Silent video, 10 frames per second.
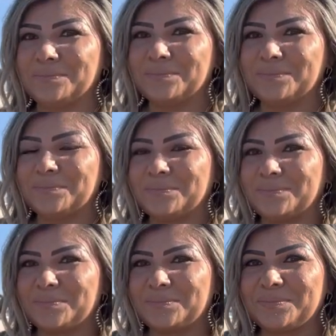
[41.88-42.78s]

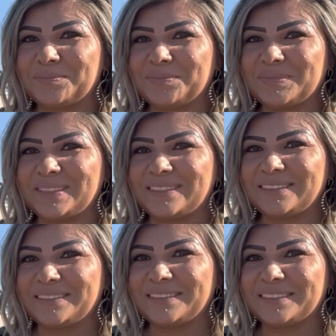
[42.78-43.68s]

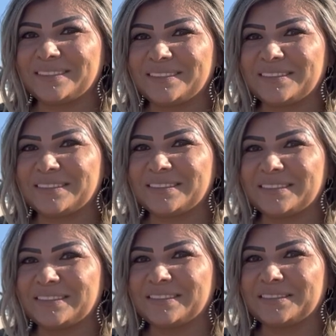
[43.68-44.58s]

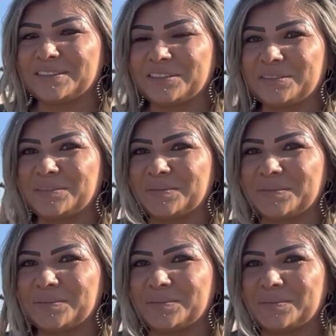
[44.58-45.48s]

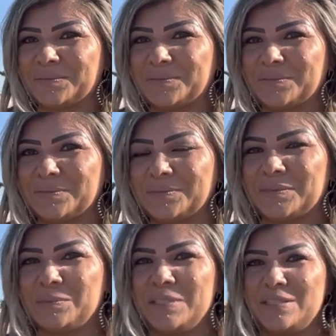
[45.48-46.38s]

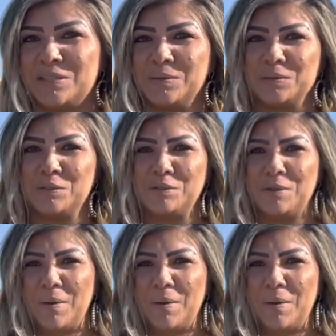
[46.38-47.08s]
[no speech]